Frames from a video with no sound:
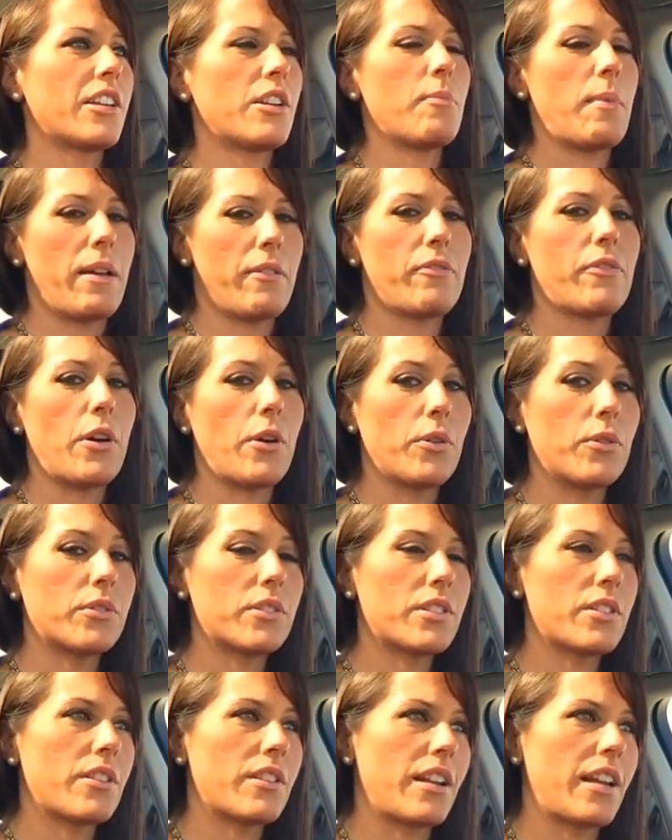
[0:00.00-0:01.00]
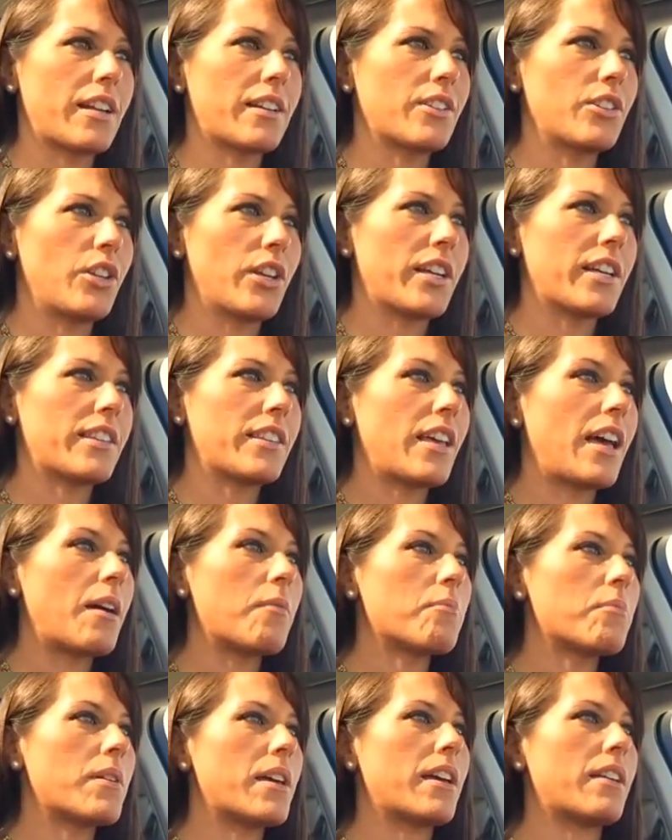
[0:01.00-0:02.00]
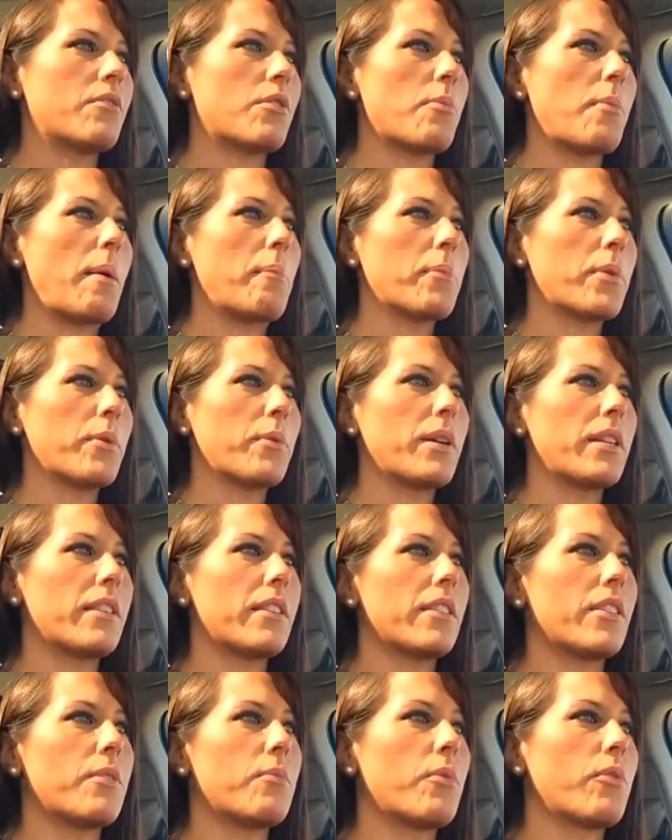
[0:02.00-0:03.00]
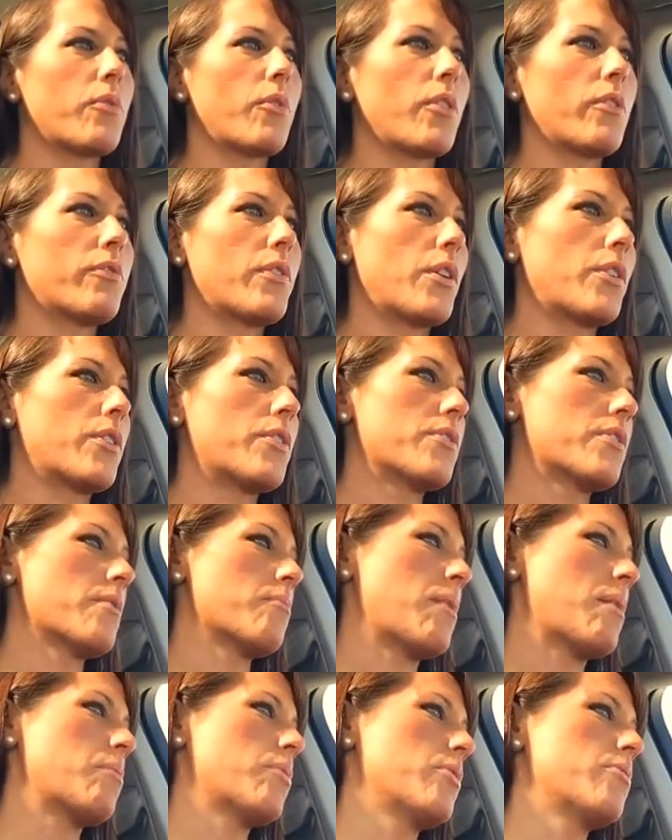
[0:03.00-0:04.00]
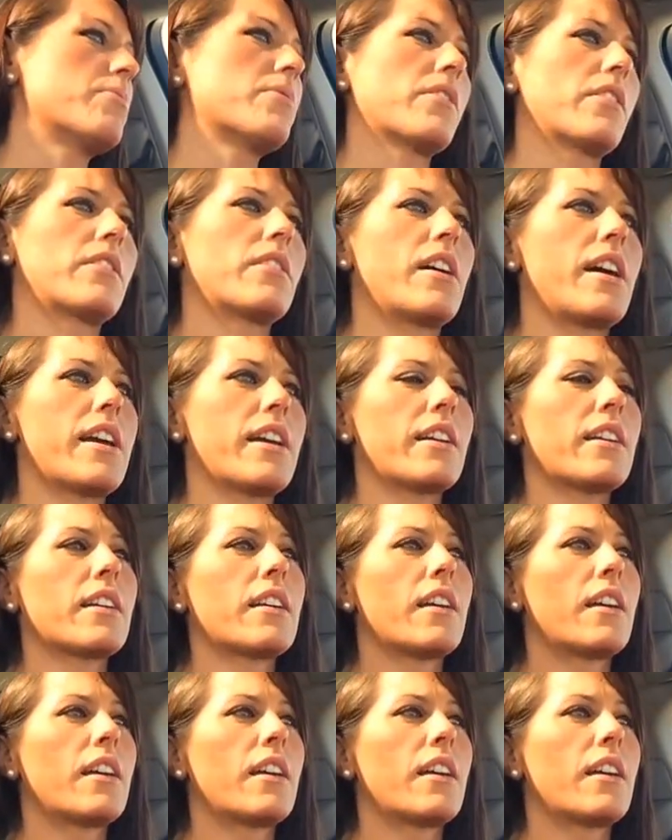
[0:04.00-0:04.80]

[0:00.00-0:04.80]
my phone, so that I could look at them and remember what the before photos of my boobs look like.